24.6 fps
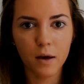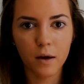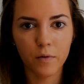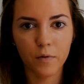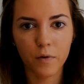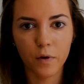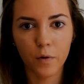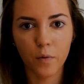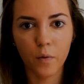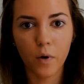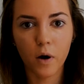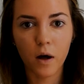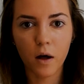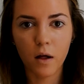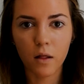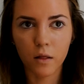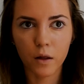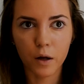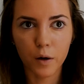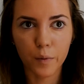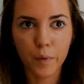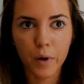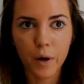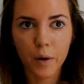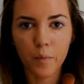if you want a
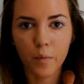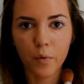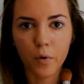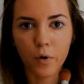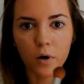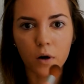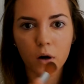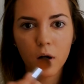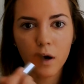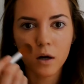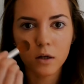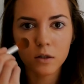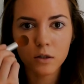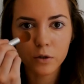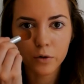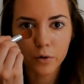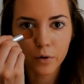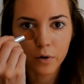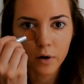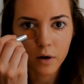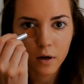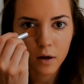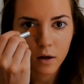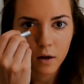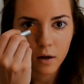little bit more
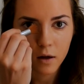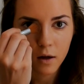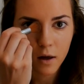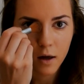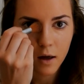contouring,